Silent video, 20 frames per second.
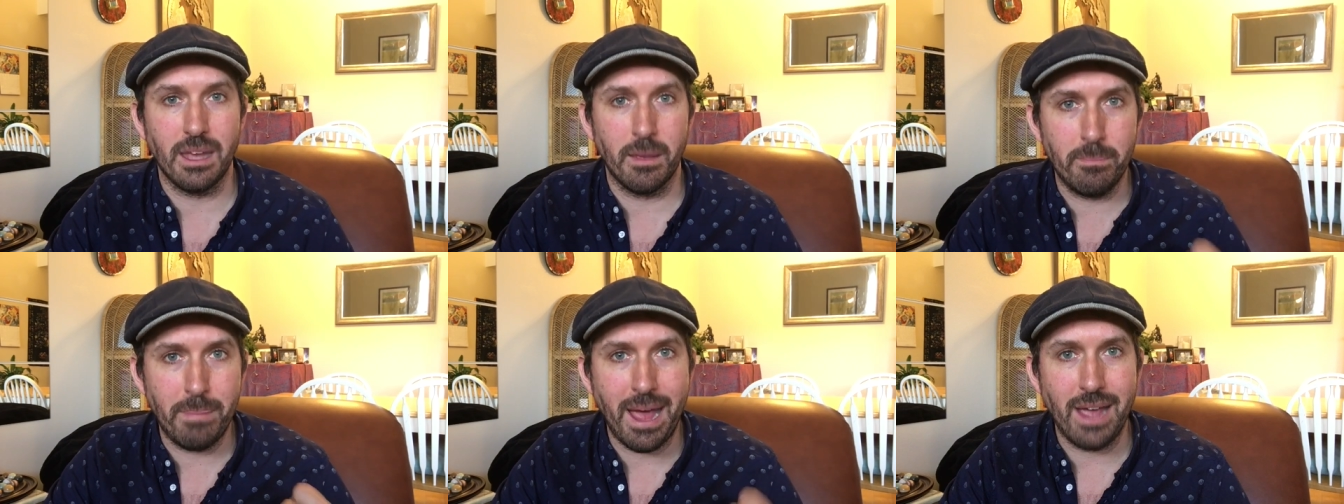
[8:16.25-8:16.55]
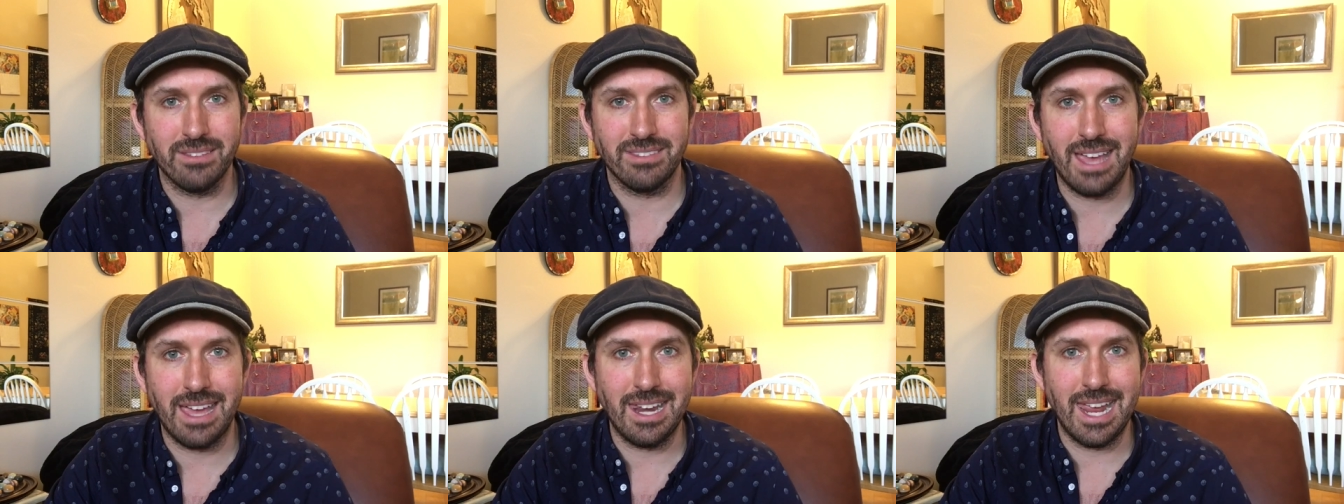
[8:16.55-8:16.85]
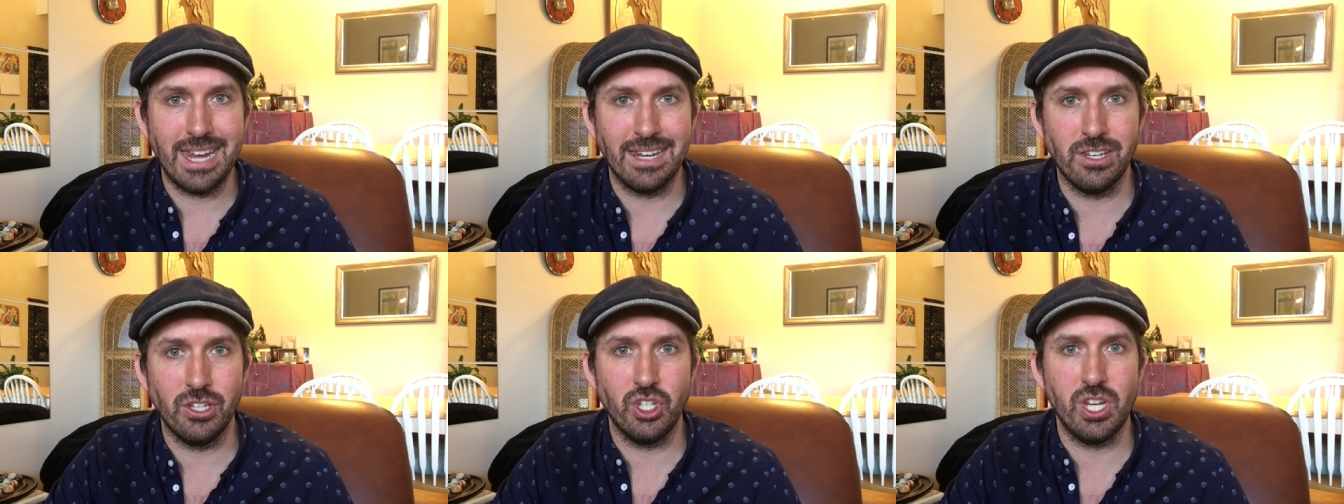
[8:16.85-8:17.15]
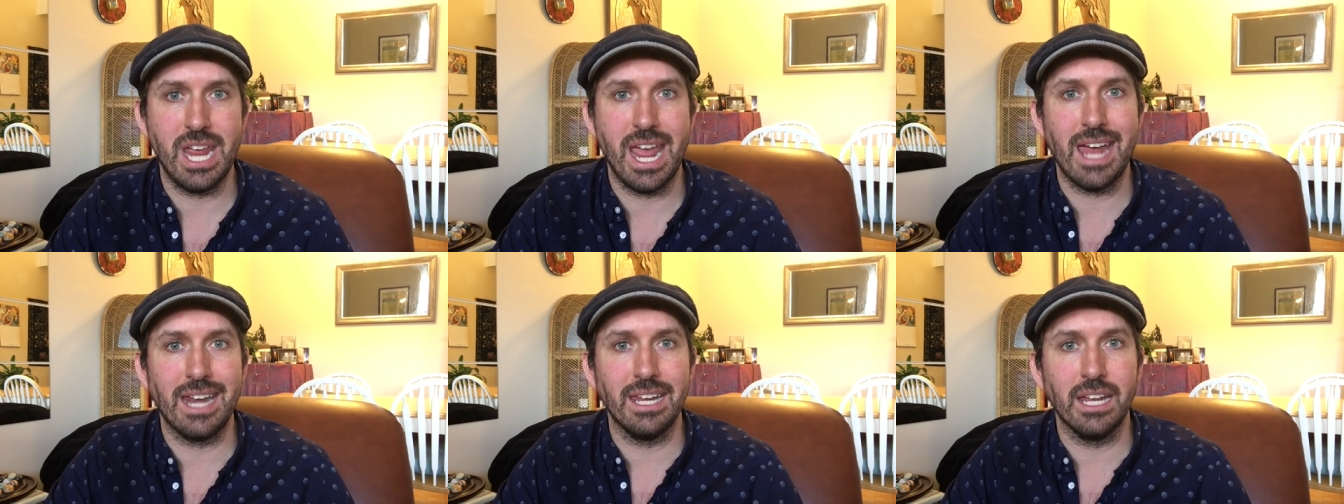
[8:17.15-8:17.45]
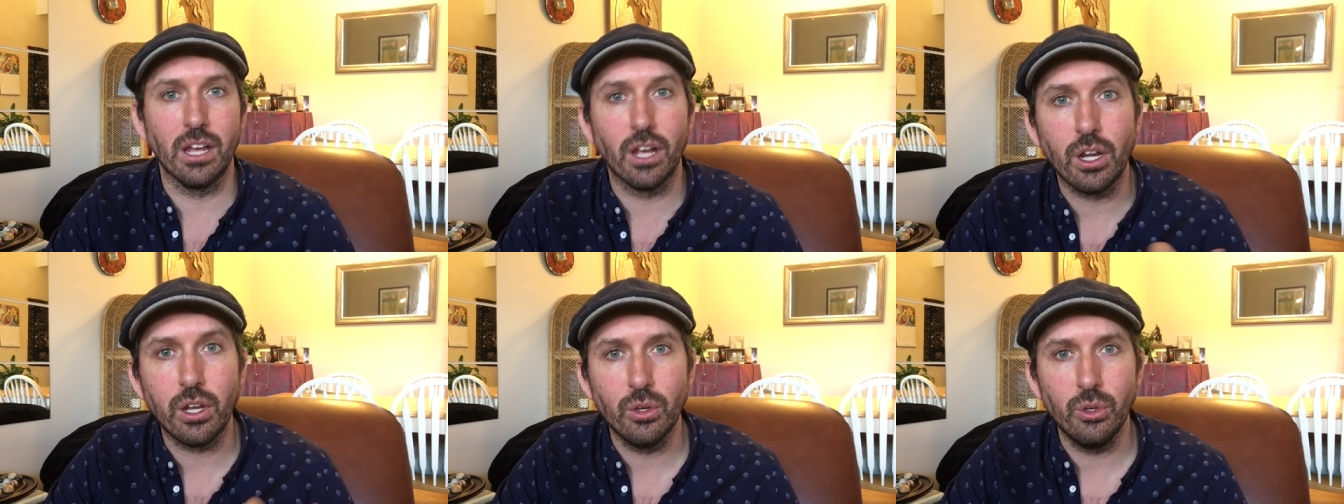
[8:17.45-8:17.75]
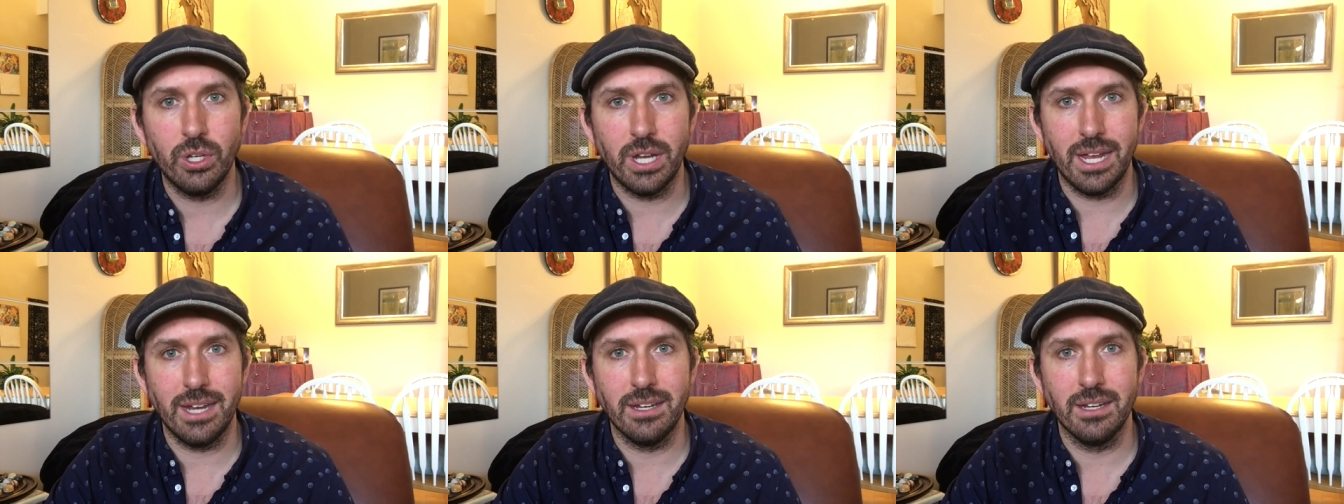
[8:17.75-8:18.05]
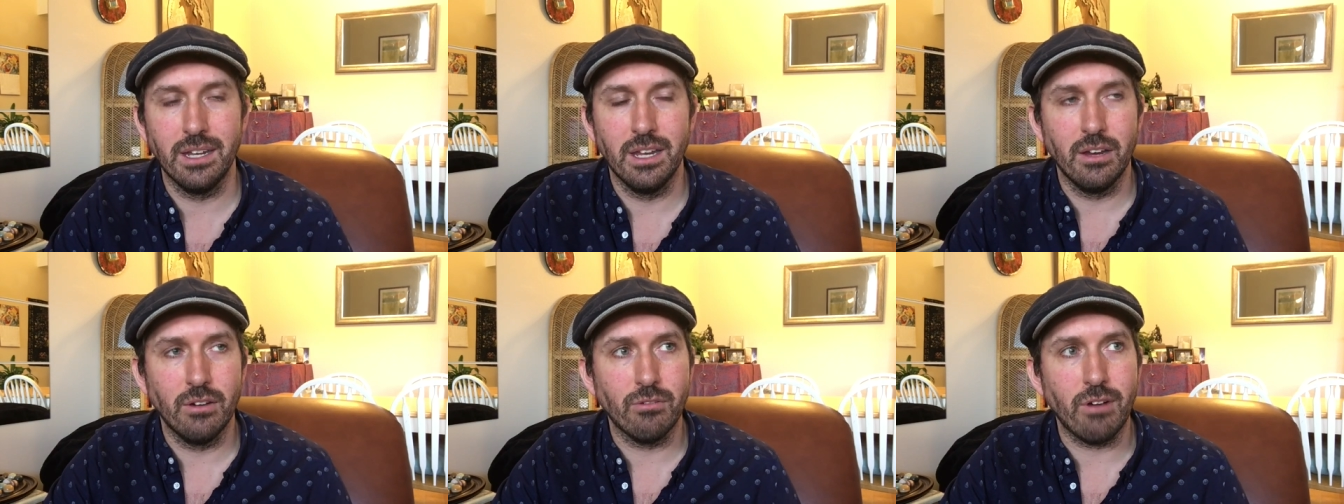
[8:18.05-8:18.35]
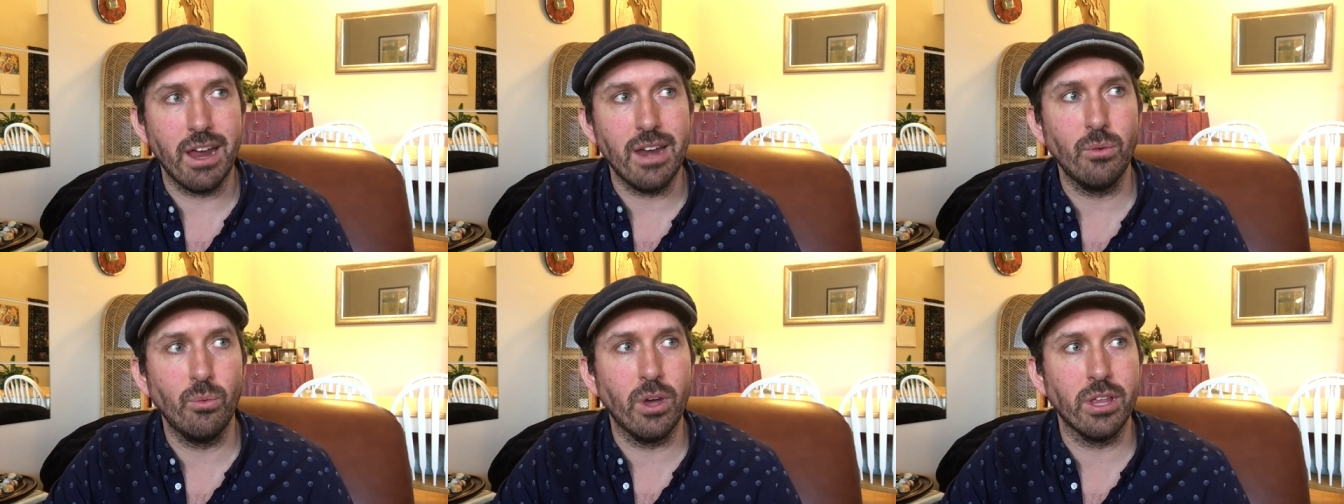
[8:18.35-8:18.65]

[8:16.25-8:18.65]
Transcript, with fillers: about that energy and include it, right?